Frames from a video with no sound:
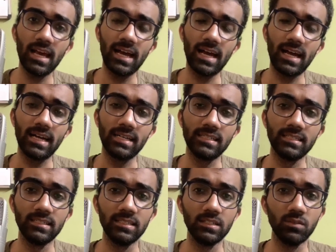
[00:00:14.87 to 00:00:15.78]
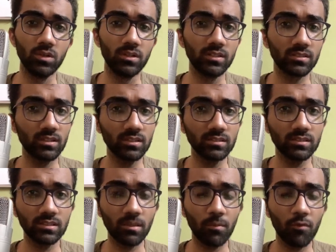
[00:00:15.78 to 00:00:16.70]
and uh, would discuss
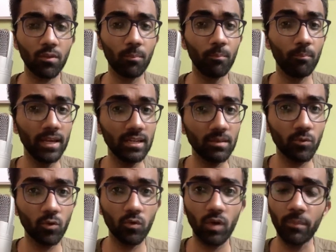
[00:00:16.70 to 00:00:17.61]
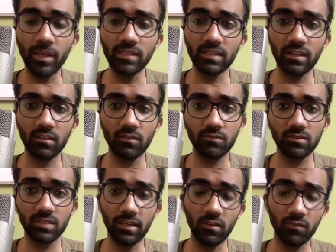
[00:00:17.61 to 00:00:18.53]
some of the metaprogramming side of,
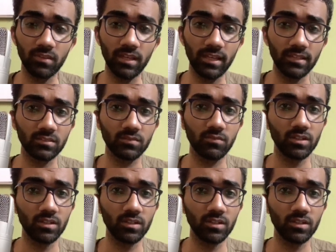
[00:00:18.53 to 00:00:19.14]
side of things.